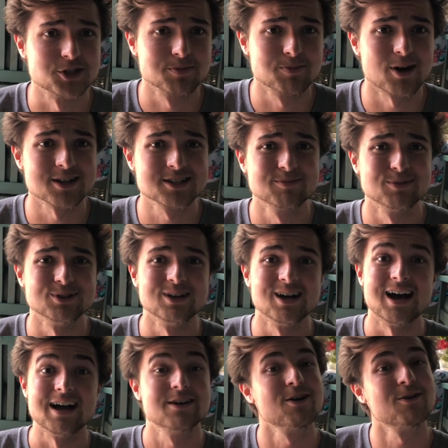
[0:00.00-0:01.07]
as possible.
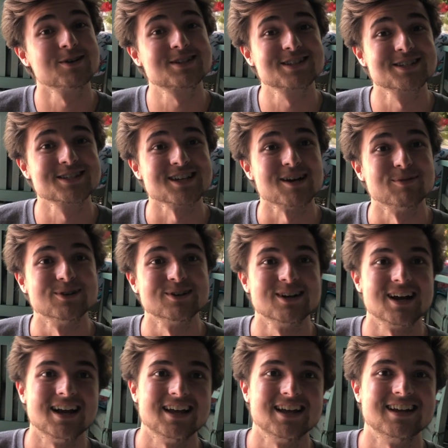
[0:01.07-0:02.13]
I know it's the summer,
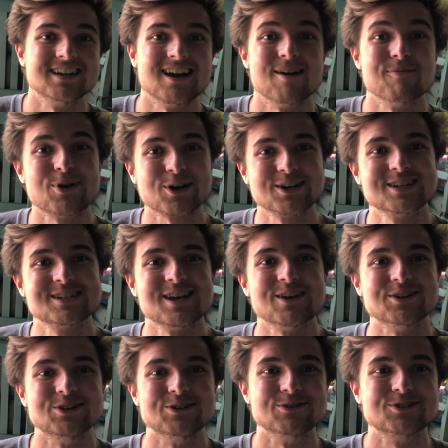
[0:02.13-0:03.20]
and I'm not going to
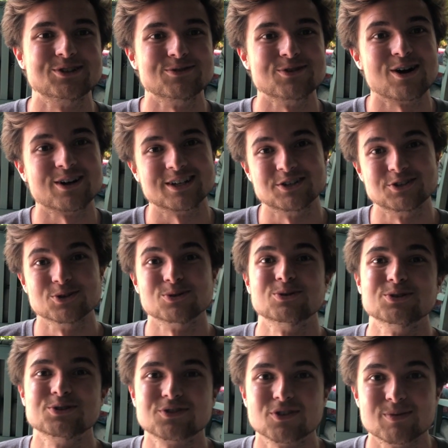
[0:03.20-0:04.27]
tell you to not
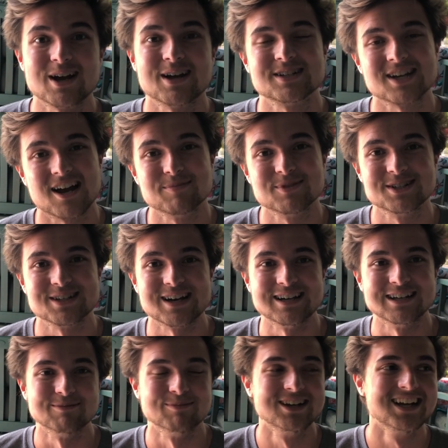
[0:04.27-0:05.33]
indulge from time to
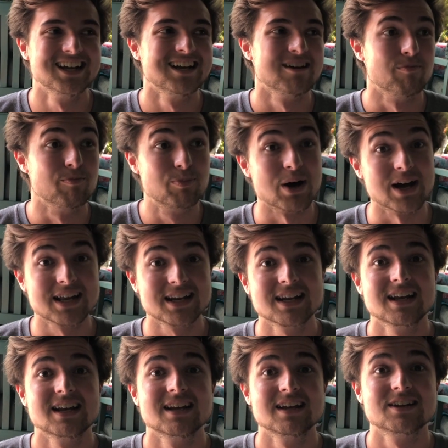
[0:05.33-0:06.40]
time, but
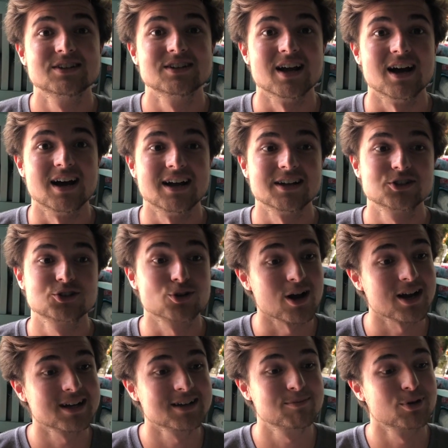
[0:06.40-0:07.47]

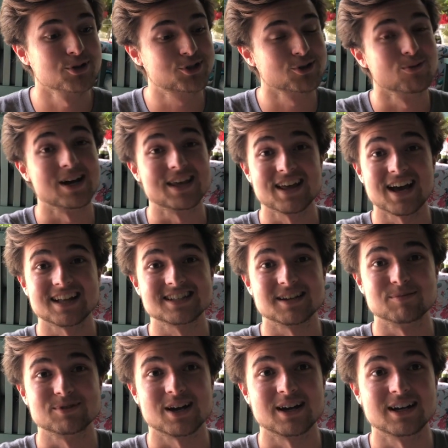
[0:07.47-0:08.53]
try and push away that
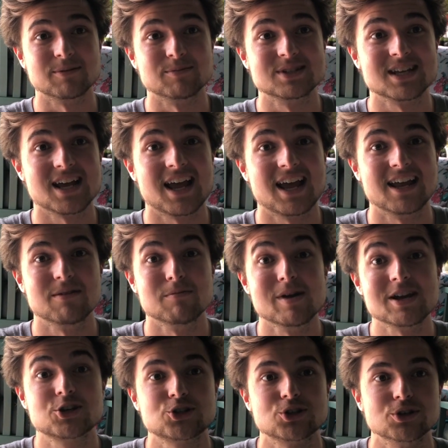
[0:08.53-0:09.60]
sometimes and
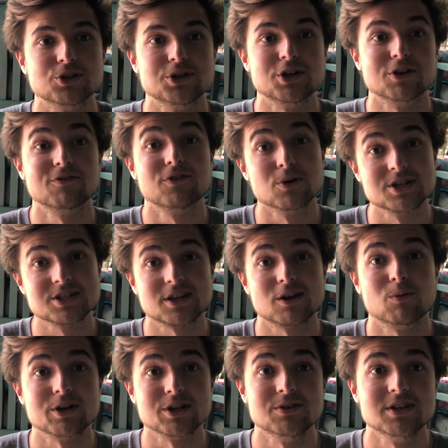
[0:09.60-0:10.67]
make sure you're focusing
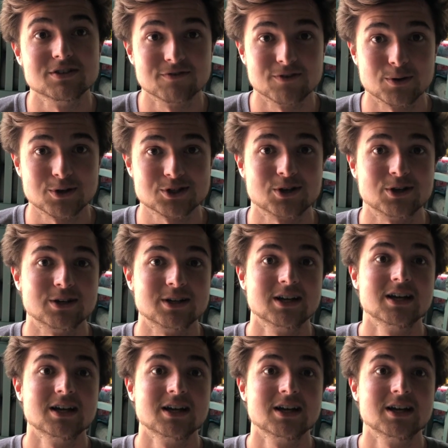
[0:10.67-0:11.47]
on what you need to focus on